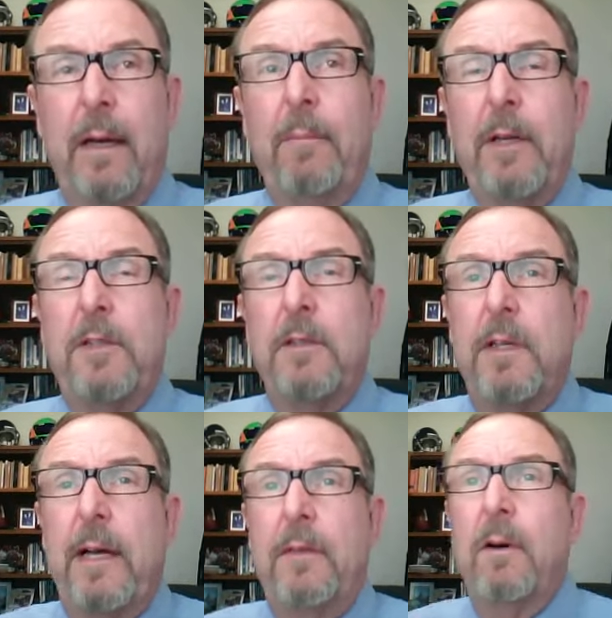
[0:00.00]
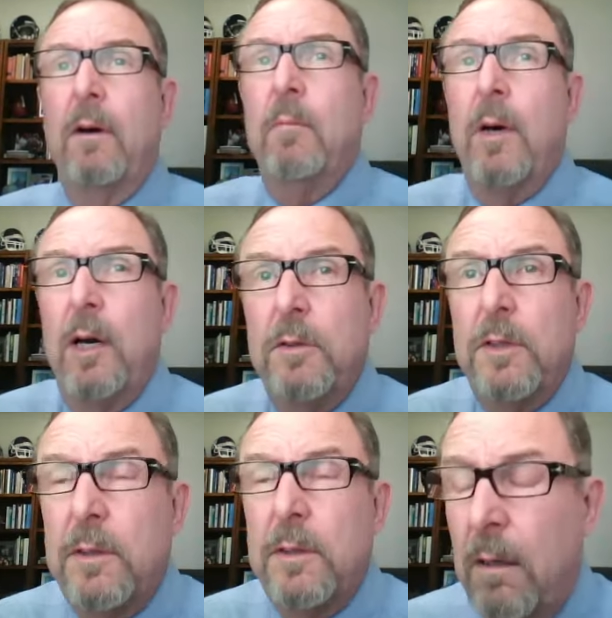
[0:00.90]
mentioned Jethro and
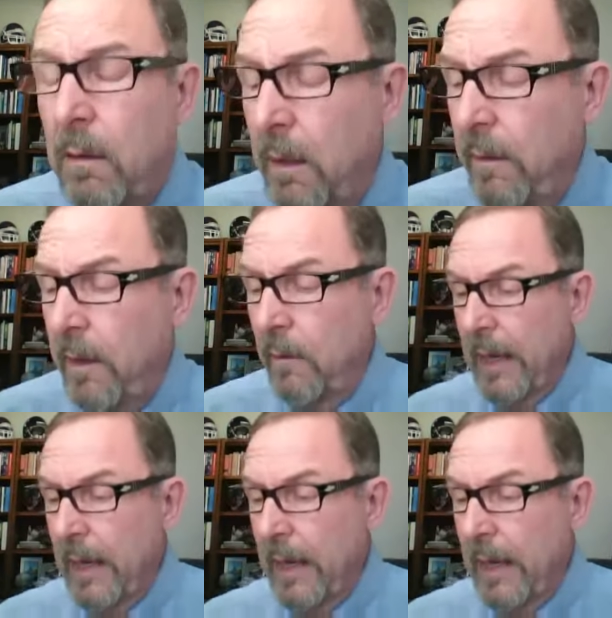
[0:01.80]
Moses earlier.